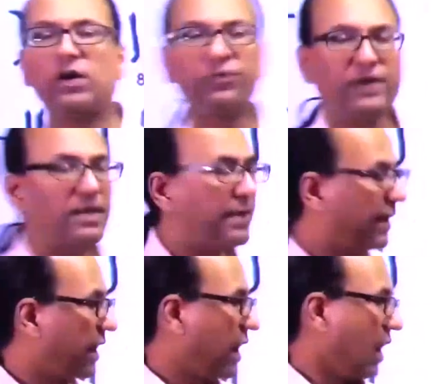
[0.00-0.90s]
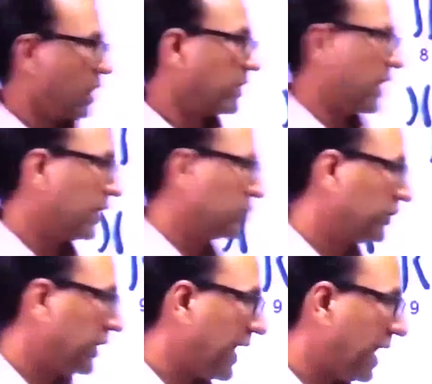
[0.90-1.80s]
female, then
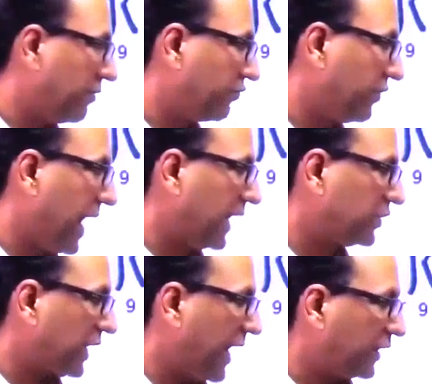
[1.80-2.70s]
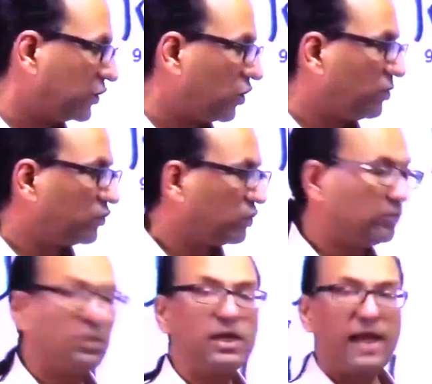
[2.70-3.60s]
she'll have XX
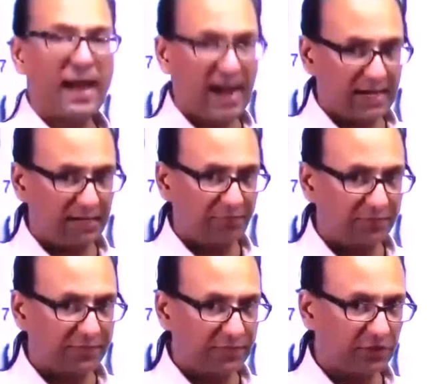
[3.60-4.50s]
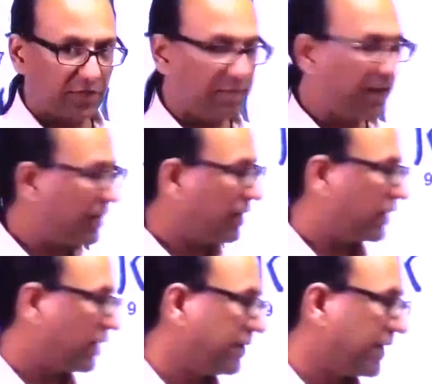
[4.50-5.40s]
chromosome, and if it is a male, it
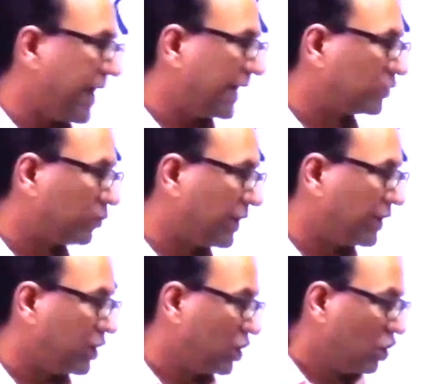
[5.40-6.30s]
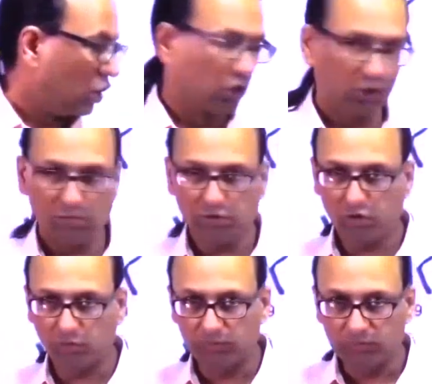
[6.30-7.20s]
will be XY chromosome.